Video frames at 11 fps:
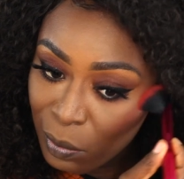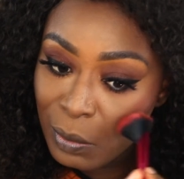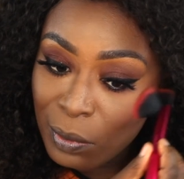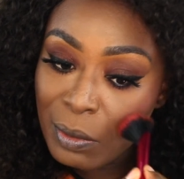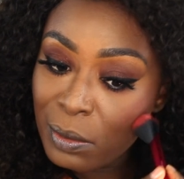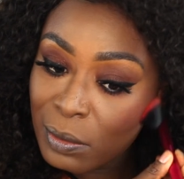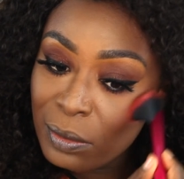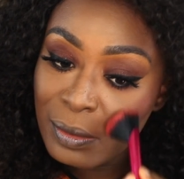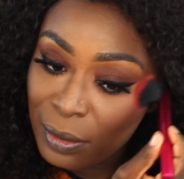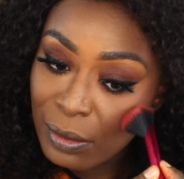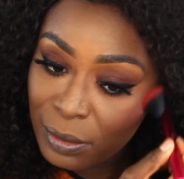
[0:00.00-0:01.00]
Rebel Edge
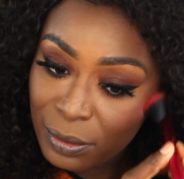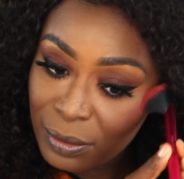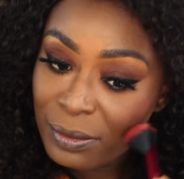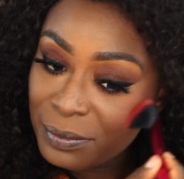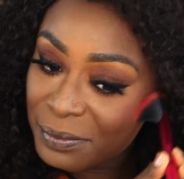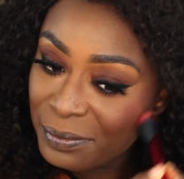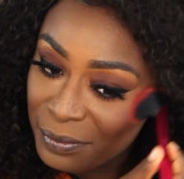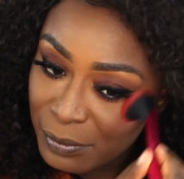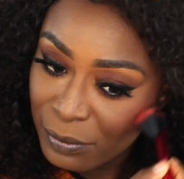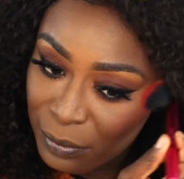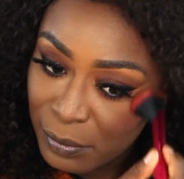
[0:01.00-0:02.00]
brush. I
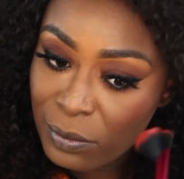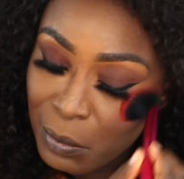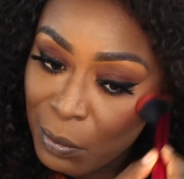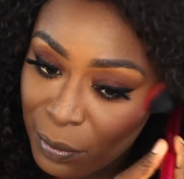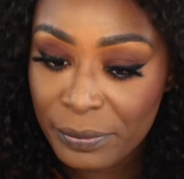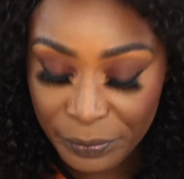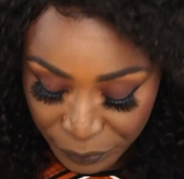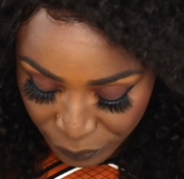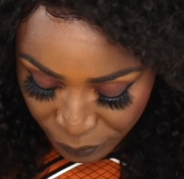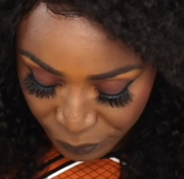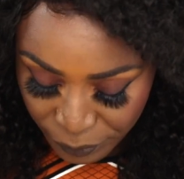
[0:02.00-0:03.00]
love orange
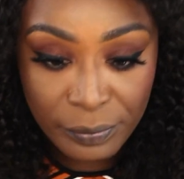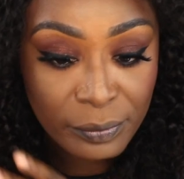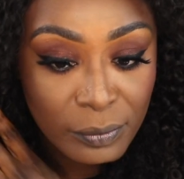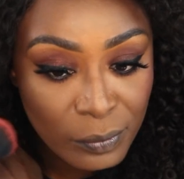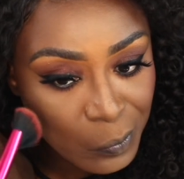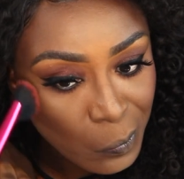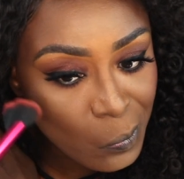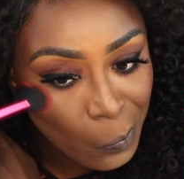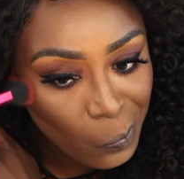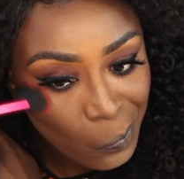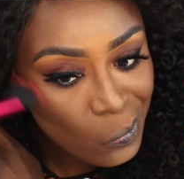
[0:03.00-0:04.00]
blushes. It
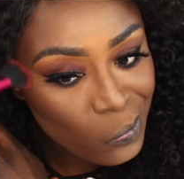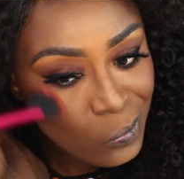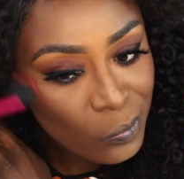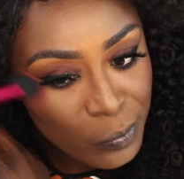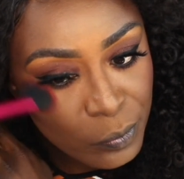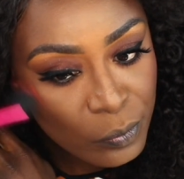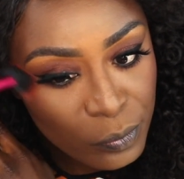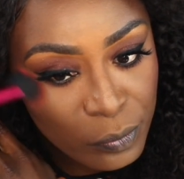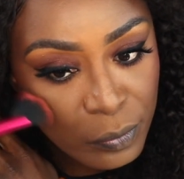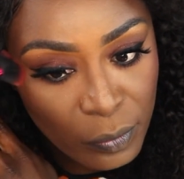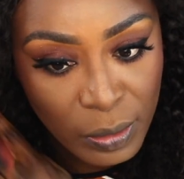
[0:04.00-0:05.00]
looks so good on
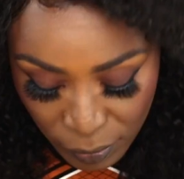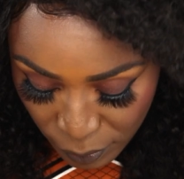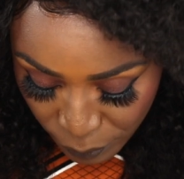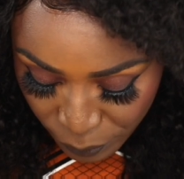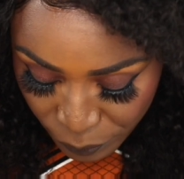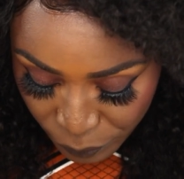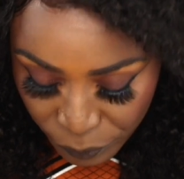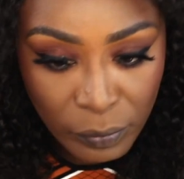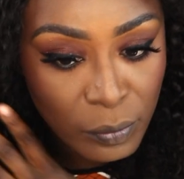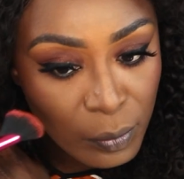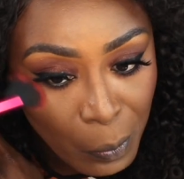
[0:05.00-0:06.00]
dark skin, but
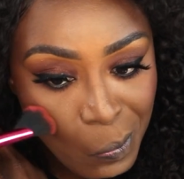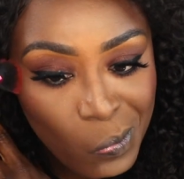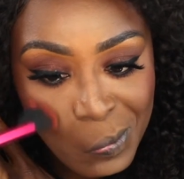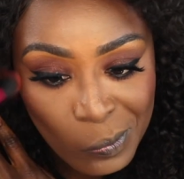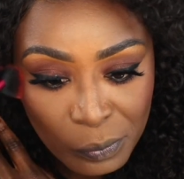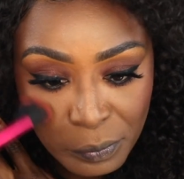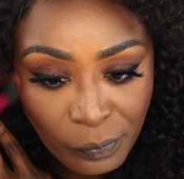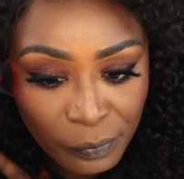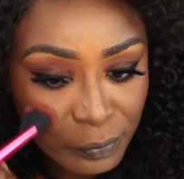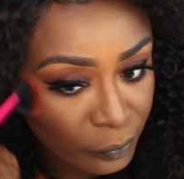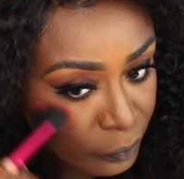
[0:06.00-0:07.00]
if you're lighter skinned,
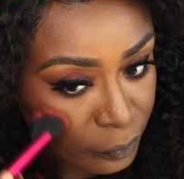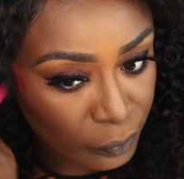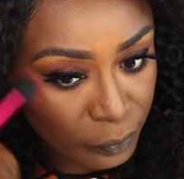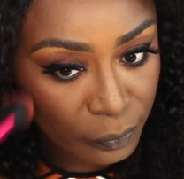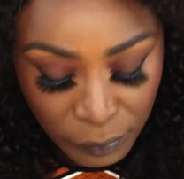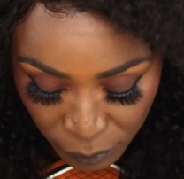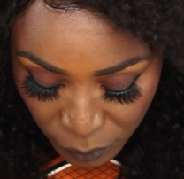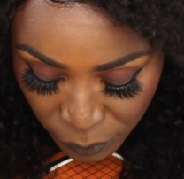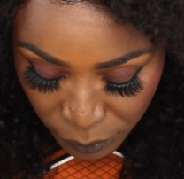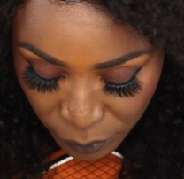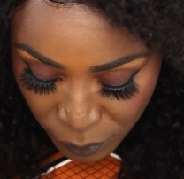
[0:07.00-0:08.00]
use a peach
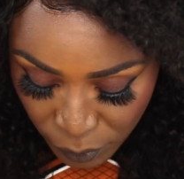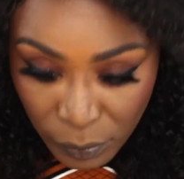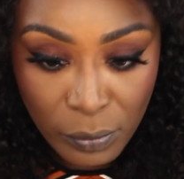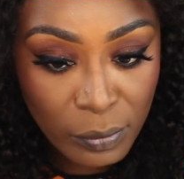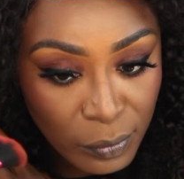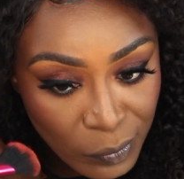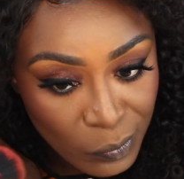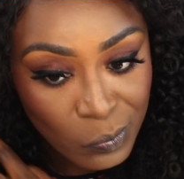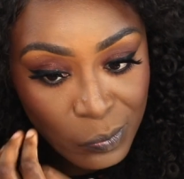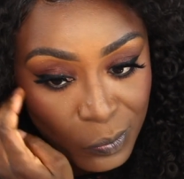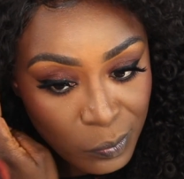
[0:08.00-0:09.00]
color and you'll get the
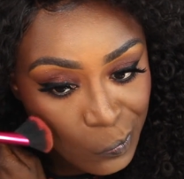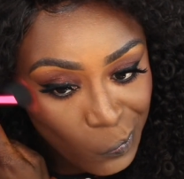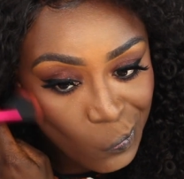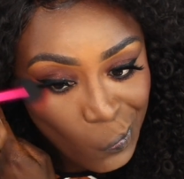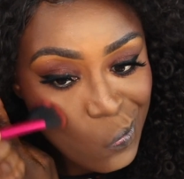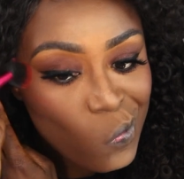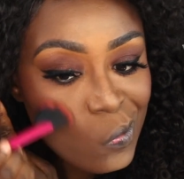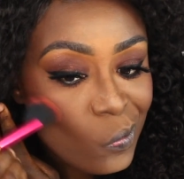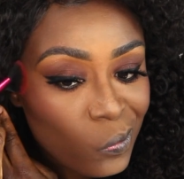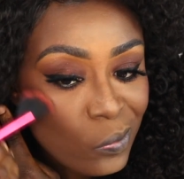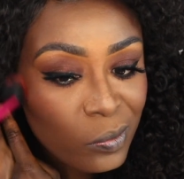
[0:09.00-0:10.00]
same effect.